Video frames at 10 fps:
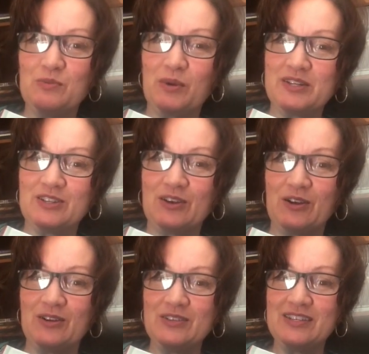boys and
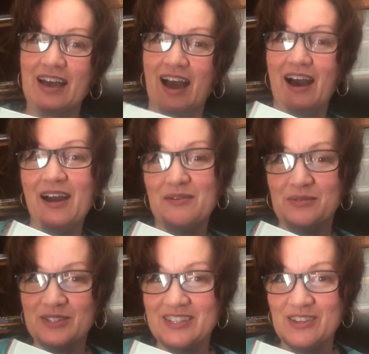girls. I
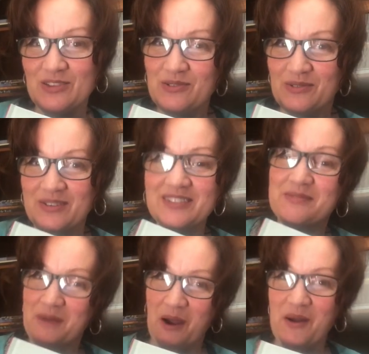will see you
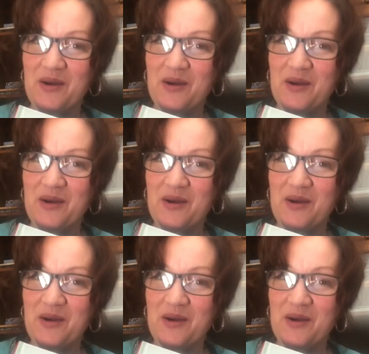tomorrow.